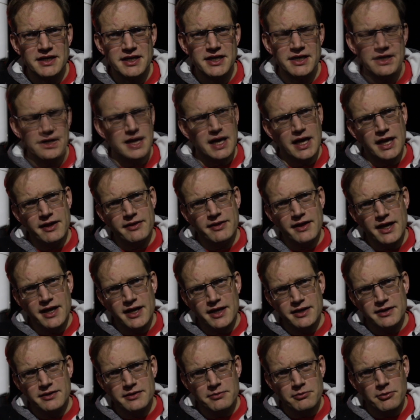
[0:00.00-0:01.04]
night, and
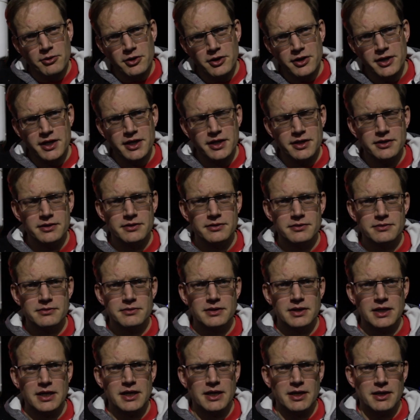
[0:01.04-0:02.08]
then in the morning
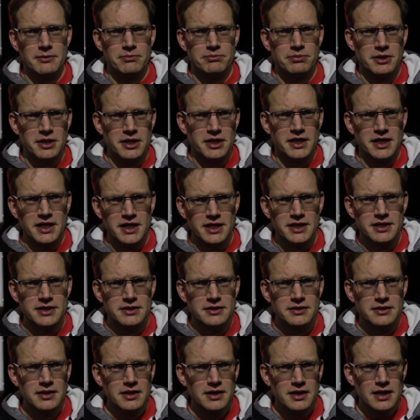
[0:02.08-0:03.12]
plug
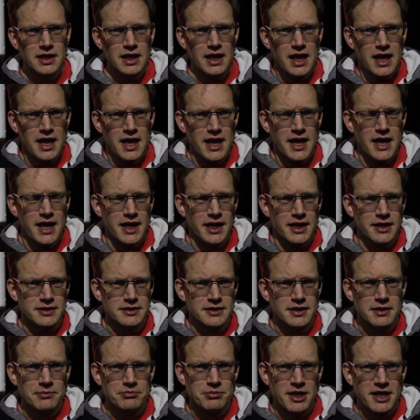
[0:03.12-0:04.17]
in
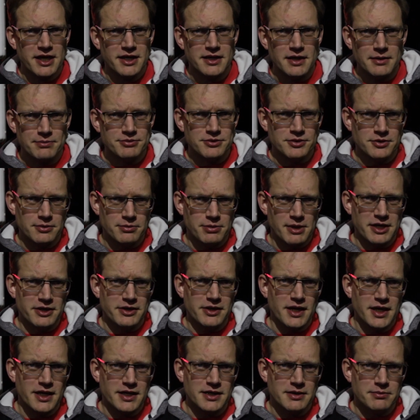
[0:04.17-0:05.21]
and get back up to about
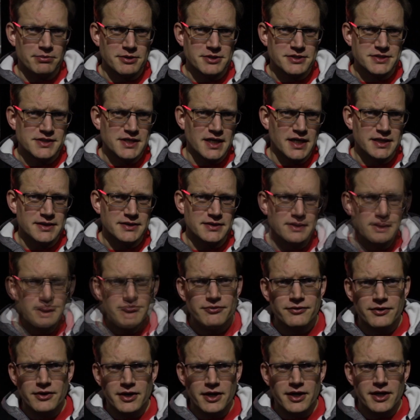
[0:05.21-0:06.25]
90%
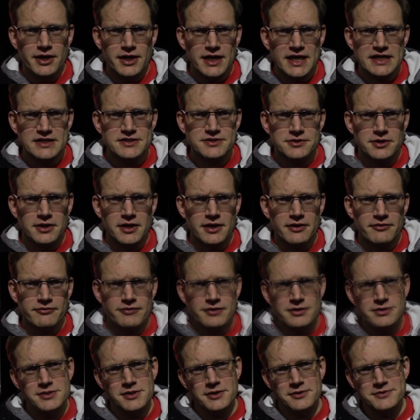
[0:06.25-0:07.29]
for our next
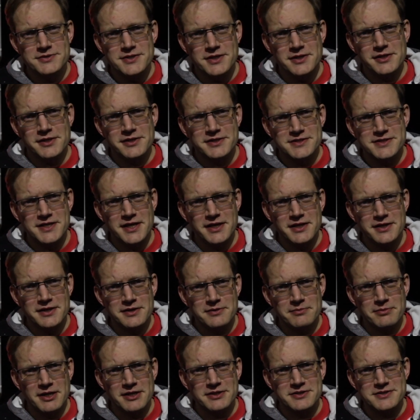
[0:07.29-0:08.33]
drive. Joan's all excited
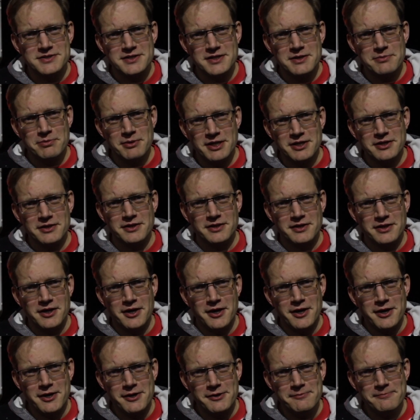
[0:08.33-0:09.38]
about sleeping in the
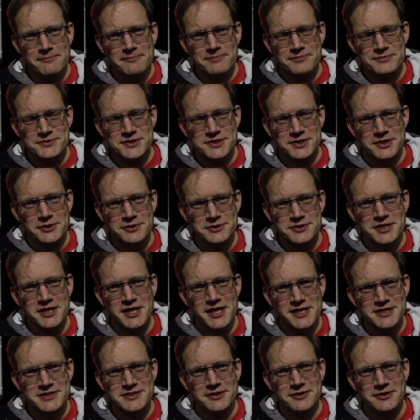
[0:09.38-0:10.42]
car, so she
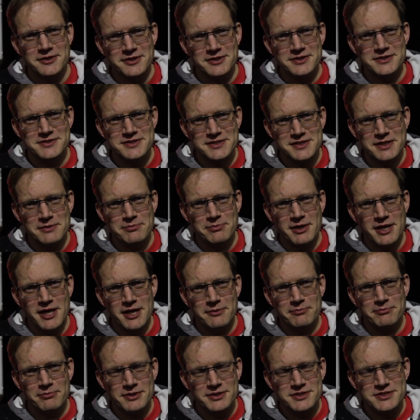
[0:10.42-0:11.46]
hasn't gone to sleep
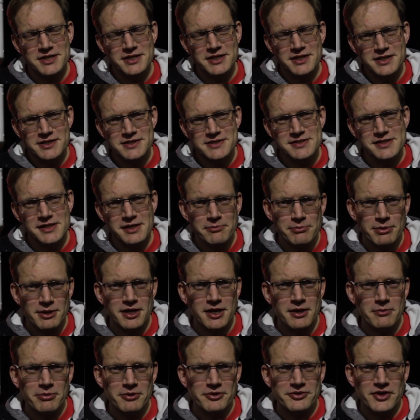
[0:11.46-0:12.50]
yet, but she did sleep a
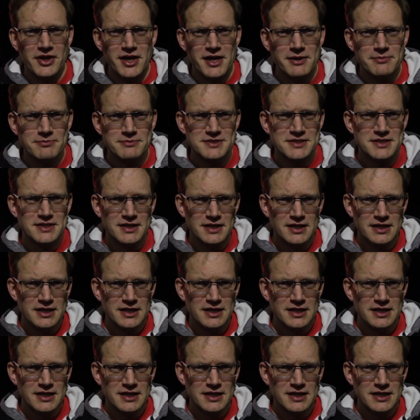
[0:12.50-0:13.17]
couple times